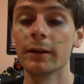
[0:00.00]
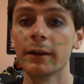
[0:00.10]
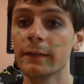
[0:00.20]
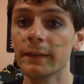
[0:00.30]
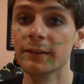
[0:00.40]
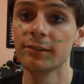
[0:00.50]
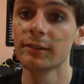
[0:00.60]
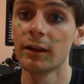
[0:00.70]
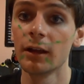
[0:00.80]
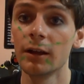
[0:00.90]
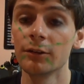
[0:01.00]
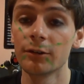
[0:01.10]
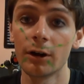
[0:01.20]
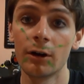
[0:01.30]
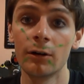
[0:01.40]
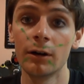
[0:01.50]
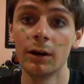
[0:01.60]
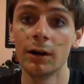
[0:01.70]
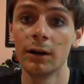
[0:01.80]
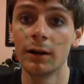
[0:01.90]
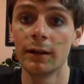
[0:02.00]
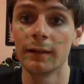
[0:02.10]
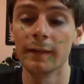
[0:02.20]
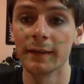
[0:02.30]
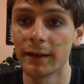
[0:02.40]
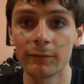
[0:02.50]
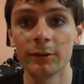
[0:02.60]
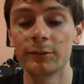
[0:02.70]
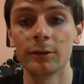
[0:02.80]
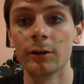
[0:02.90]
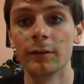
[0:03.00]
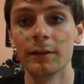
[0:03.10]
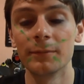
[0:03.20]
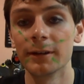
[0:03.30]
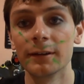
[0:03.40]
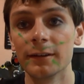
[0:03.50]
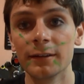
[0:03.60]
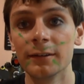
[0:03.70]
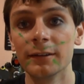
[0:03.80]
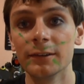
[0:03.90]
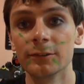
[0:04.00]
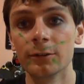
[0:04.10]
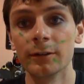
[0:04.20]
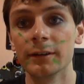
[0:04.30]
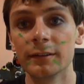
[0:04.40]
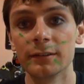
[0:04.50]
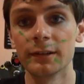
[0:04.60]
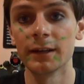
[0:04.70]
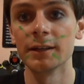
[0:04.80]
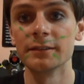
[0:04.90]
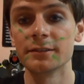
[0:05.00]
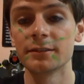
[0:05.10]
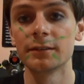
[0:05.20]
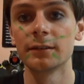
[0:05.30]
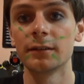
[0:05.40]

And this show, like every show I've been in, is going to change